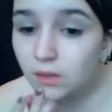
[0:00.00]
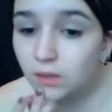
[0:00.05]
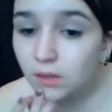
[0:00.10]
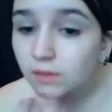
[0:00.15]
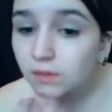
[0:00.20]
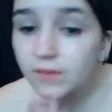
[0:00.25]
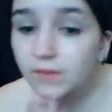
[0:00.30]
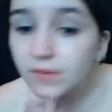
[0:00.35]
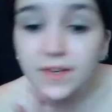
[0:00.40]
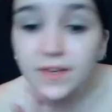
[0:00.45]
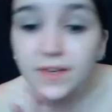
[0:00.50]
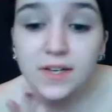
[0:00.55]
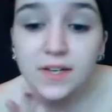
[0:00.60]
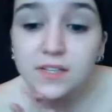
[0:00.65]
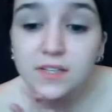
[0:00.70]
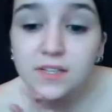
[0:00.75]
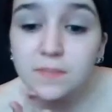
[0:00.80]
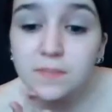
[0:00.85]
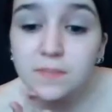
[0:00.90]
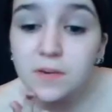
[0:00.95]
find any
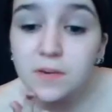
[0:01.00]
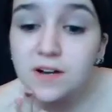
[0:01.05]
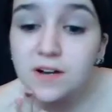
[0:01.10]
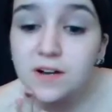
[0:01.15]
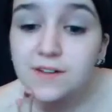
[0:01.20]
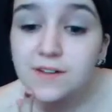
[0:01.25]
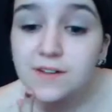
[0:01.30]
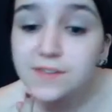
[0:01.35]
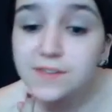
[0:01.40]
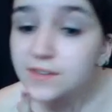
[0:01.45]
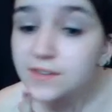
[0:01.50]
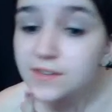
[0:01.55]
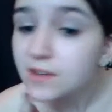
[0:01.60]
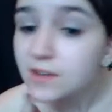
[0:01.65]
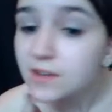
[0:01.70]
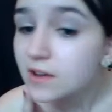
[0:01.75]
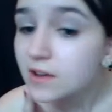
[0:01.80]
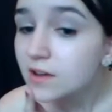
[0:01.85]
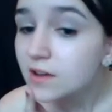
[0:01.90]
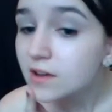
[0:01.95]
spots,
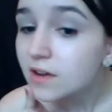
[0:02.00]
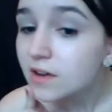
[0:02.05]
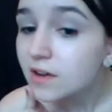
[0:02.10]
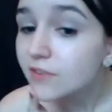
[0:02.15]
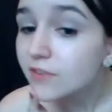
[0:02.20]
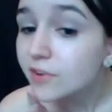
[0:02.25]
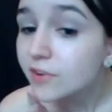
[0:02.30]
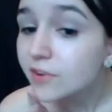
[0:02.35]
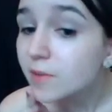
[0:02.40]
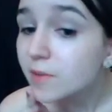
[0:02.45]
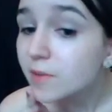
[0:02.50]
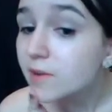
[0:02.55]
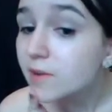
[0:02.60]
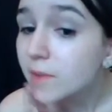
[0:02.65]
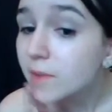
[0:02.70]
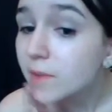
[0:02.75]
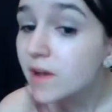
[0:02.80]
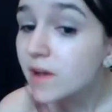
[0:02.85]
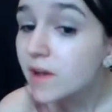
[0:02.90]
cover them up.